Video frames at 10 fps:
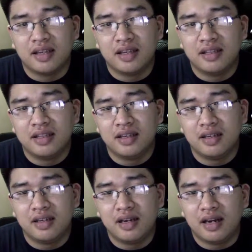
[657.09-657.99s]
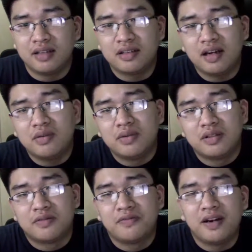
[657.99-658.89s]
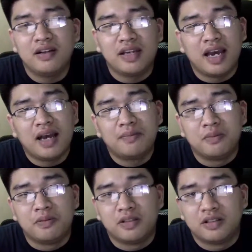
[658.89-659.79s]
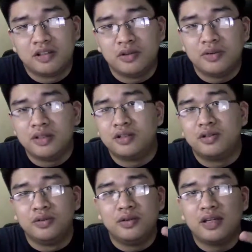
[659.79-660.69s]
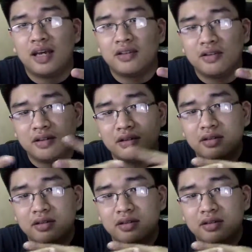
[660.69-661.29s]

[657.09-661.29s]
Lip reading: and I thought it was fairly apt to put 2 and 2 together.